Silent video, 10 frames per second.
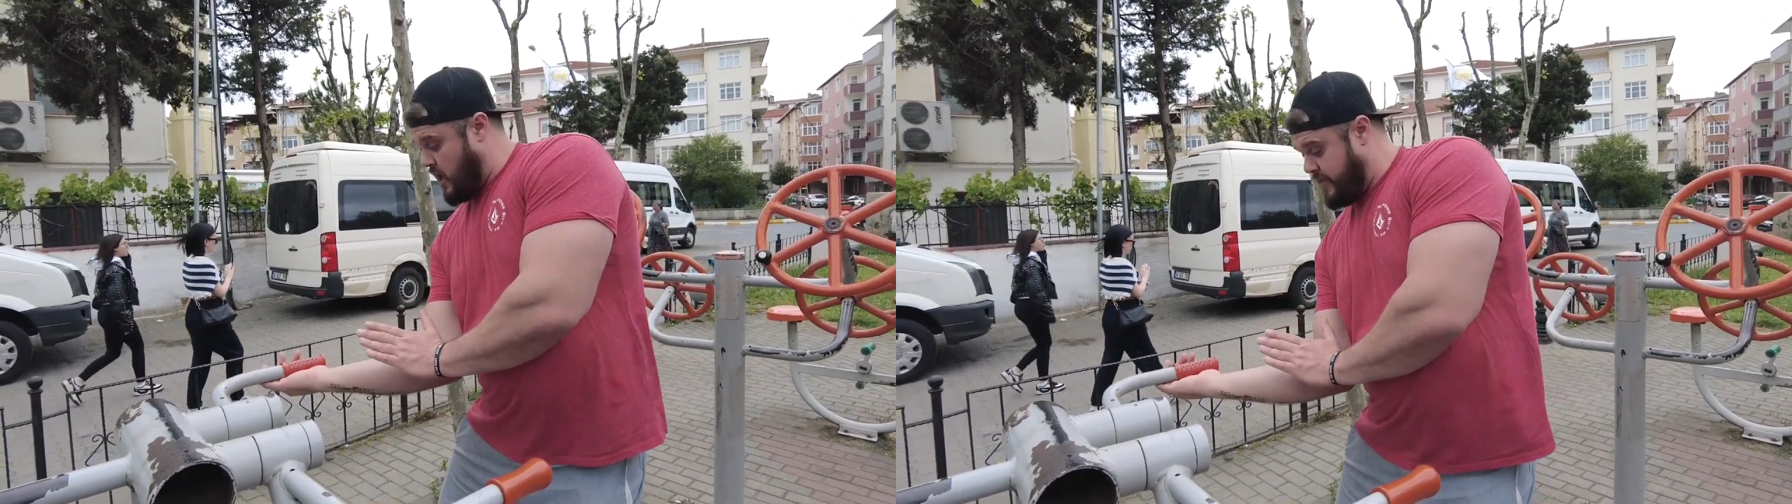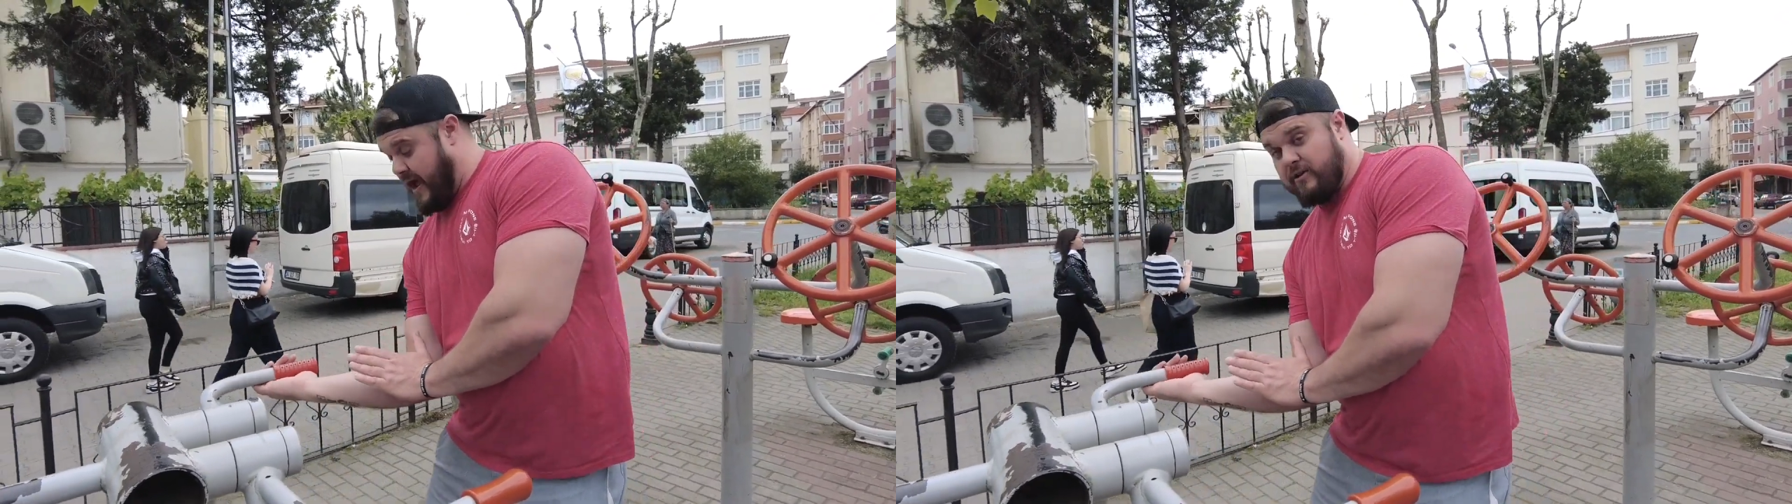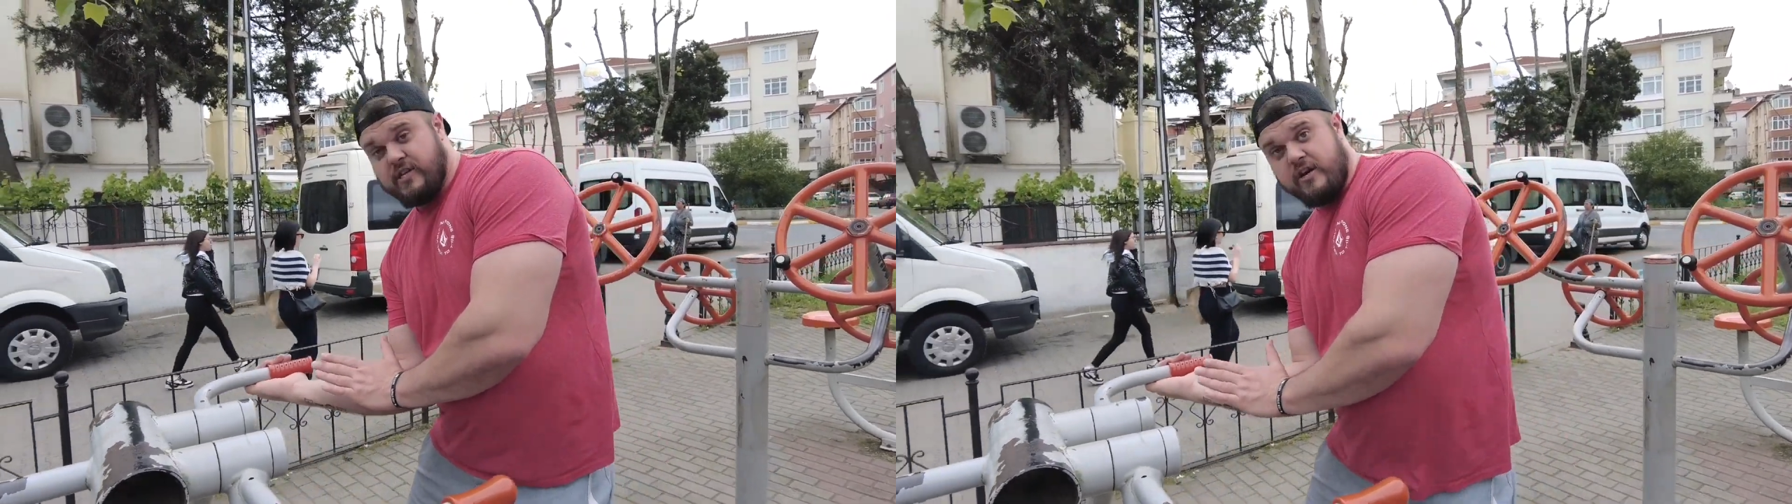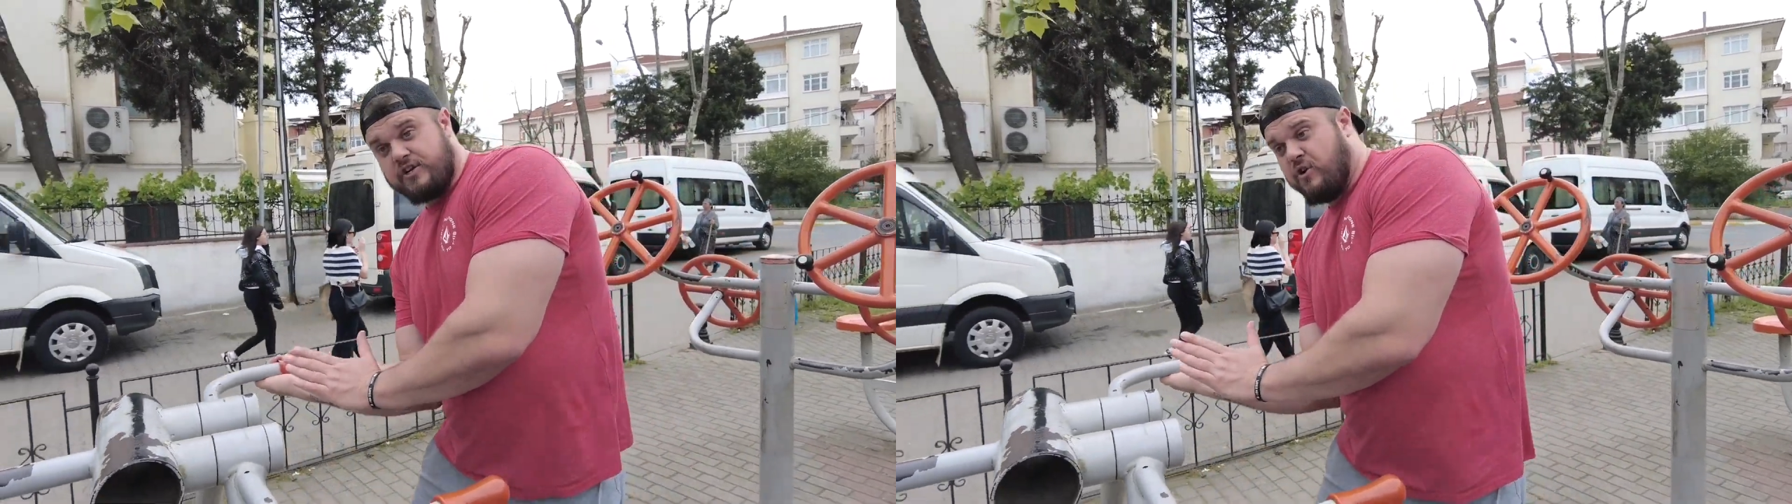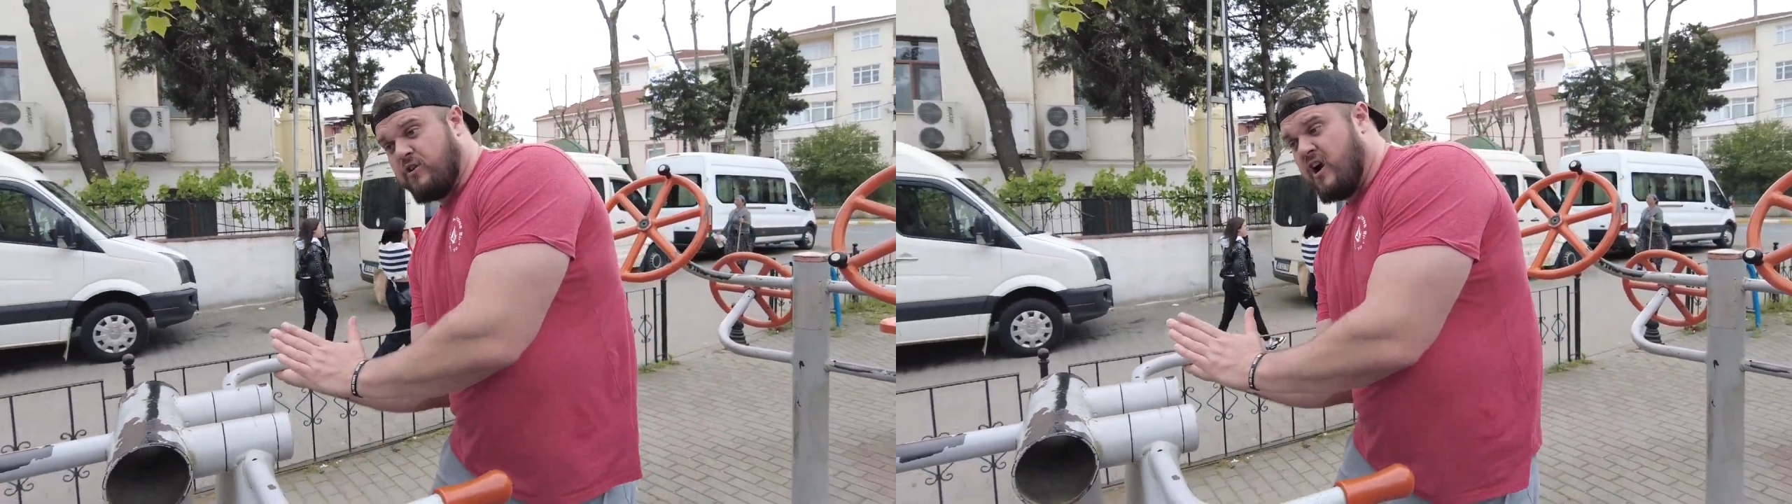On the outside of
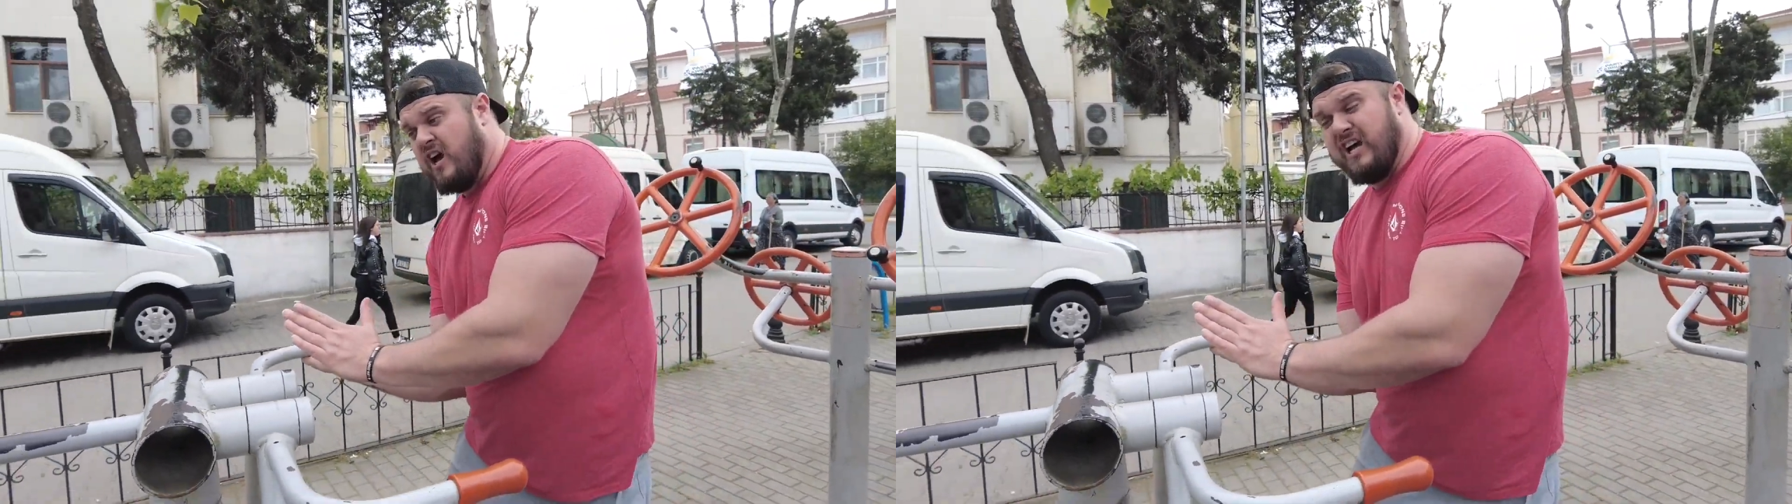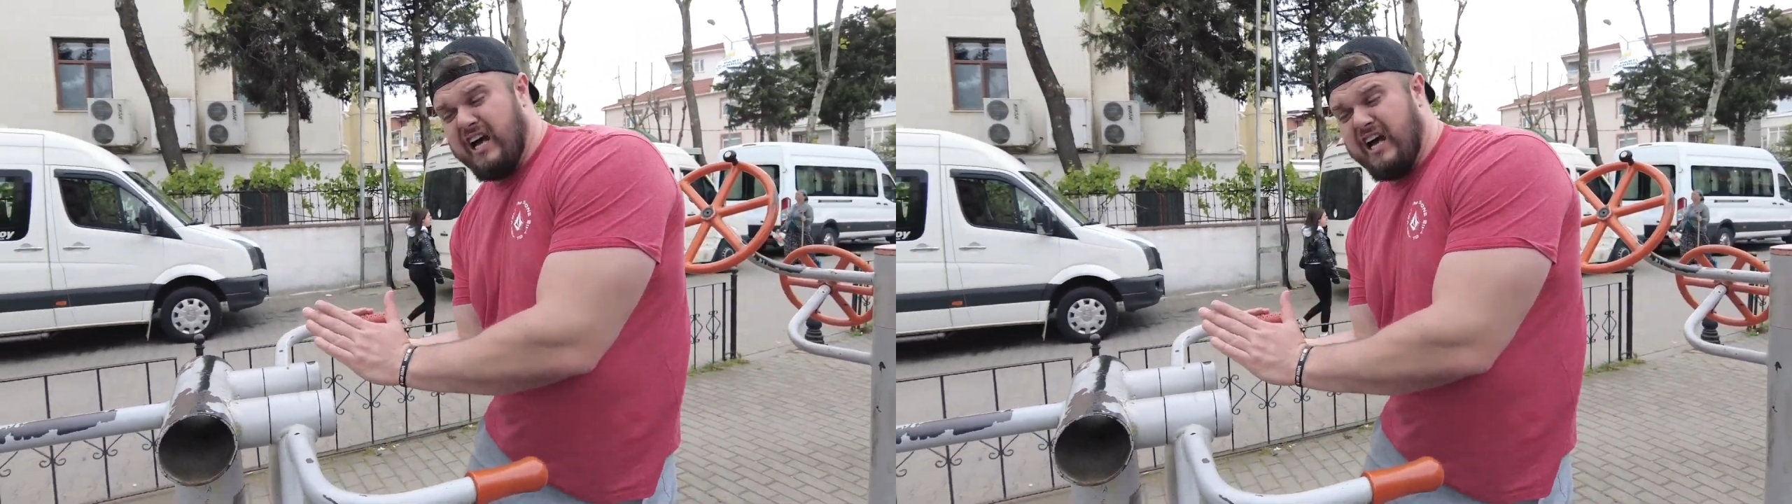your shoulder,